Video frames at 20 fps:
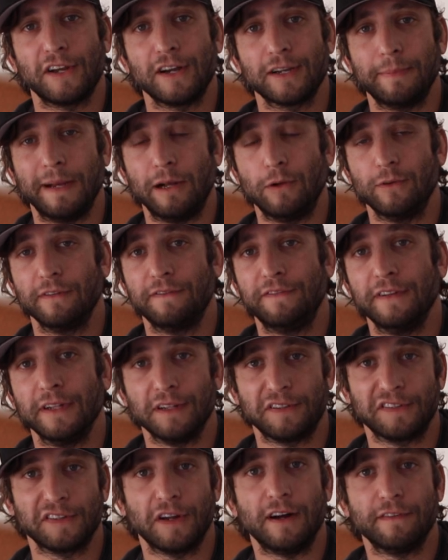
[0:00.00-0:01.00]
talk about
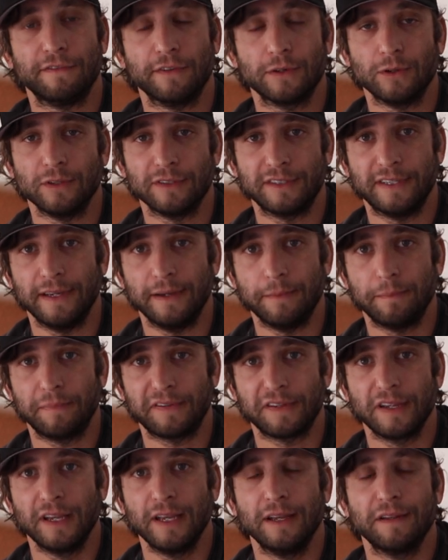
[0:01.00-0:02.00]
philosophical
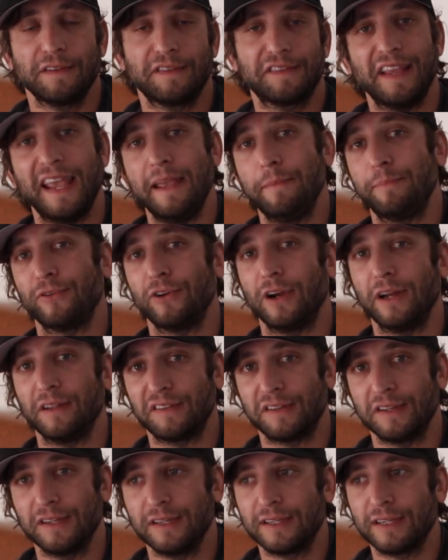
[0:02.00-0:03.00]
tips. Stay
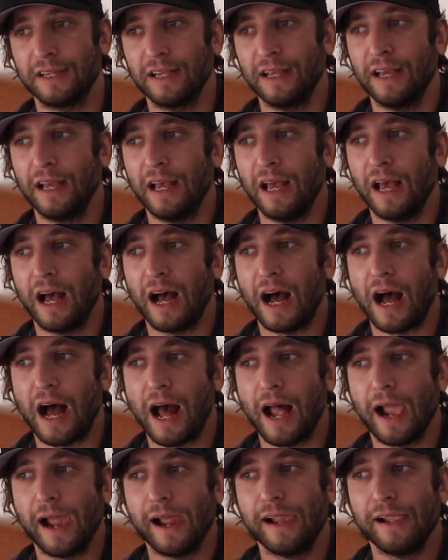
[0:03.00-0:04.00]
present.
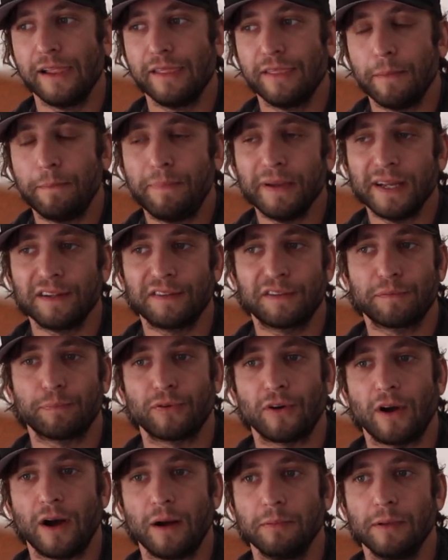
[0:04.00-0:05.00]
The biggest
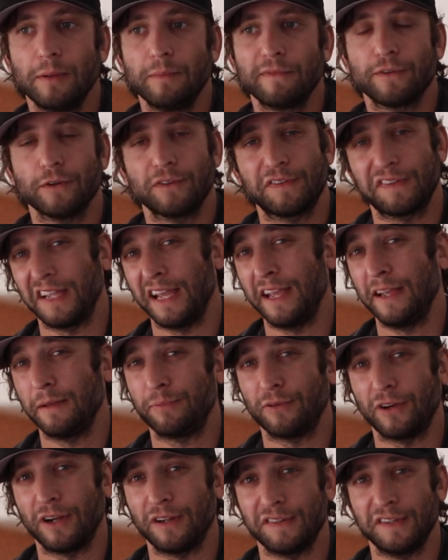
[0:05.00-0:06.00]
problem for staying
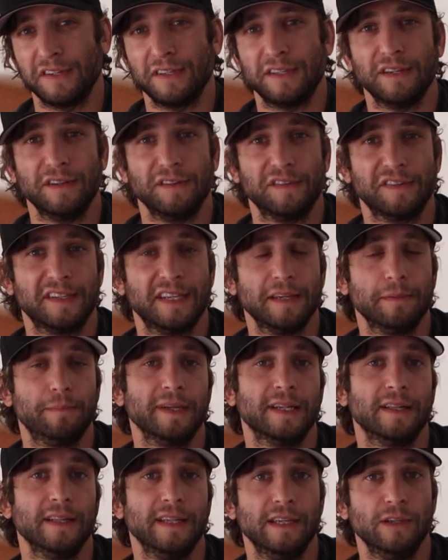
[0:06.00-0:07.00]
present is
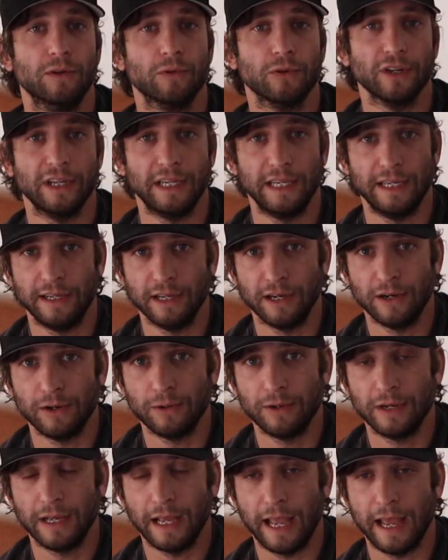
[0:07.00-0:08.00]
typically your
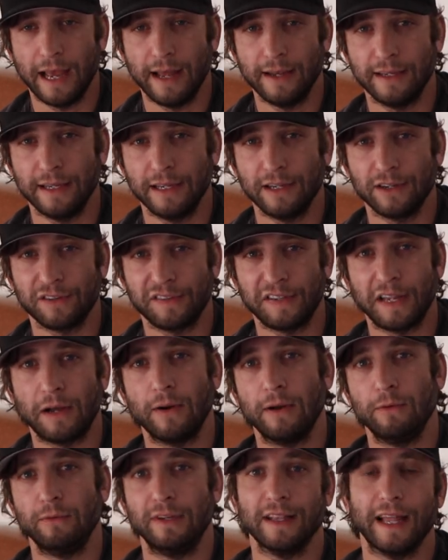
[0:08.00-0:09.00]
ego, and here's how
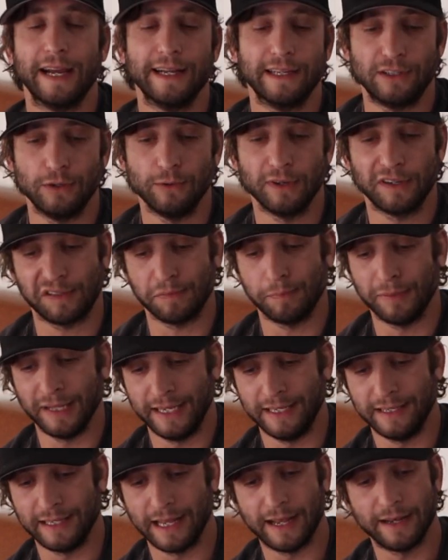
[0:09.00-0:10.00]
I would like to
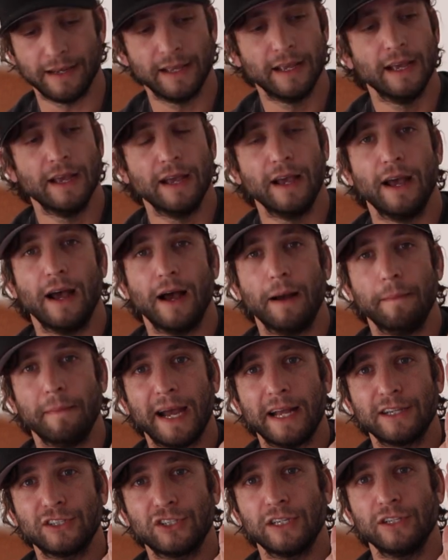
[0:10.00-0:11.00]
explain that.
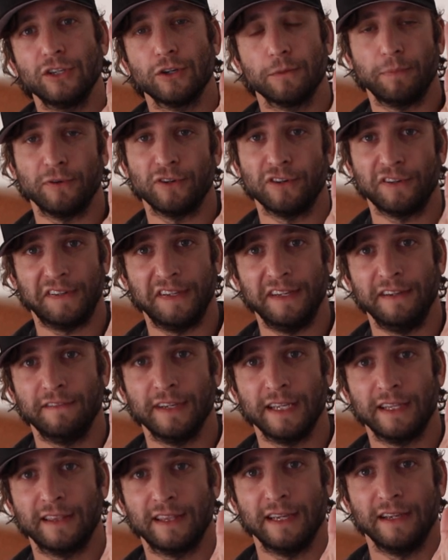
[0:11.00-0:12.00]
Imagine you're
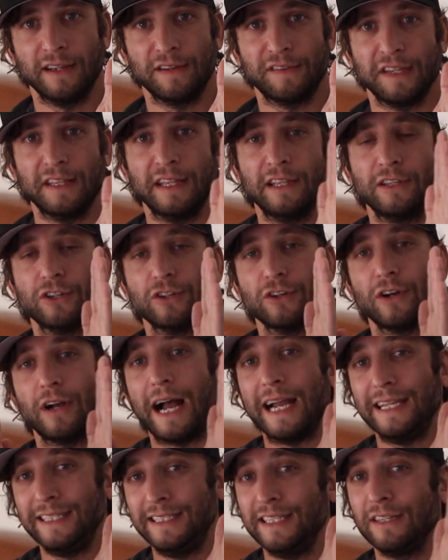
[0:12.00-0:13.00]
perceiving things, and then you're
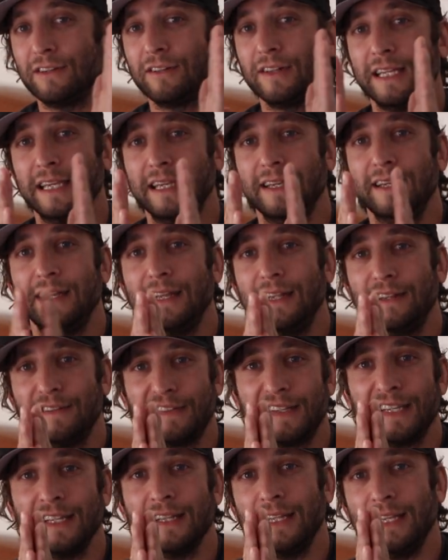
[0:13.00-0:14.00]
ideally
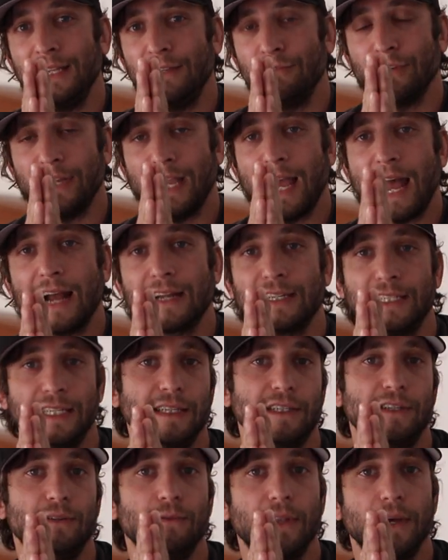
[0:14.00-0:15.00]
instantly
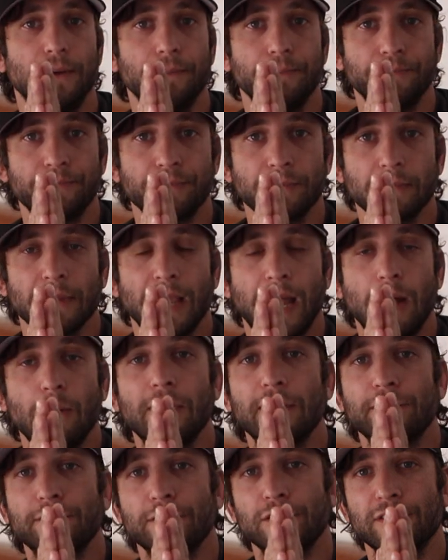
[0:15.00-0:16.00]
reacting to them.
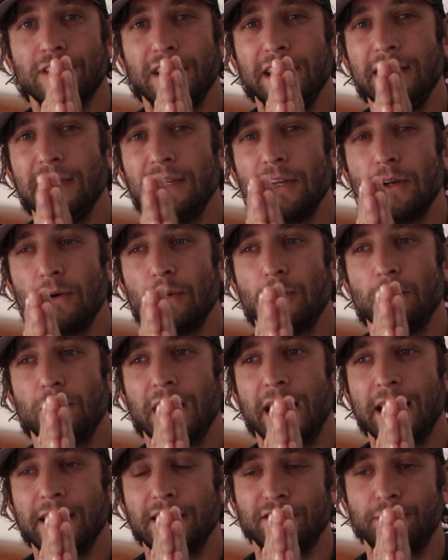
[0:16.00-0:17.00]
However, the ego
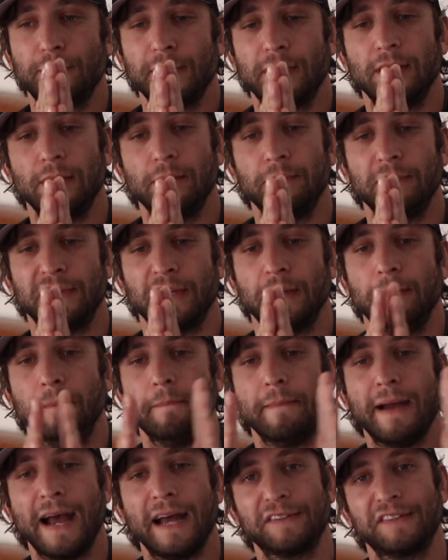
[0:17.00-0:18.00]
kind of becomes a
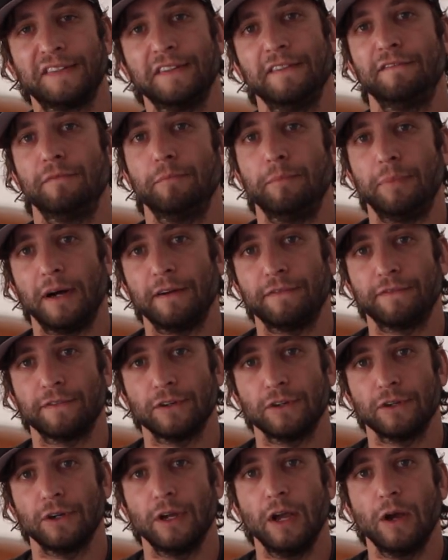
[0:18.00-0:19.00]
massive
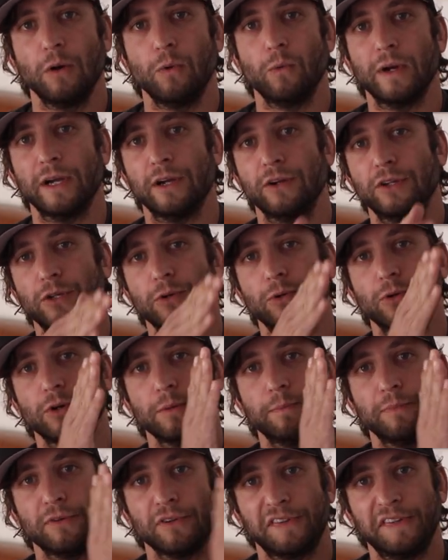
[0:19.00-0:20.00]
buffer, where
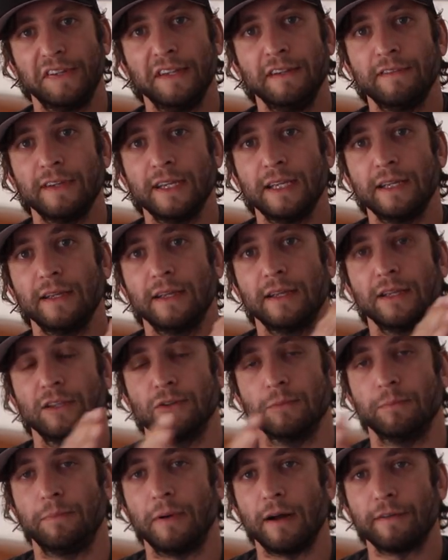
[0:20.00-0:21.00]
you're perceiving,
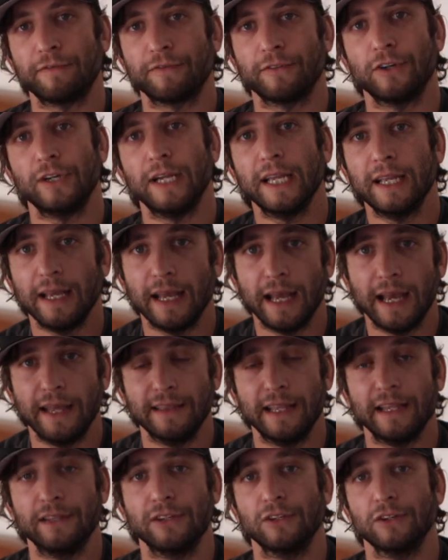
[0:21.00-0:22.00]
you're buffering,
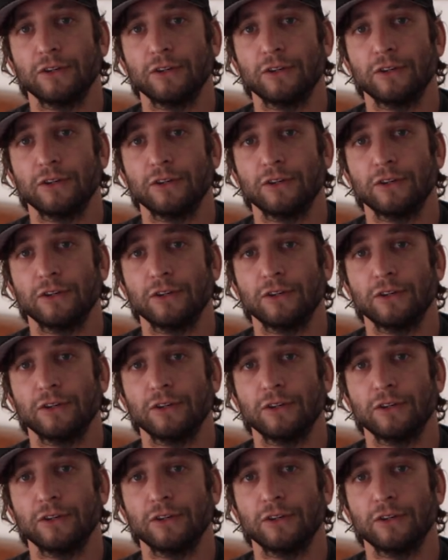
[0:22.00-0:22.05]
and then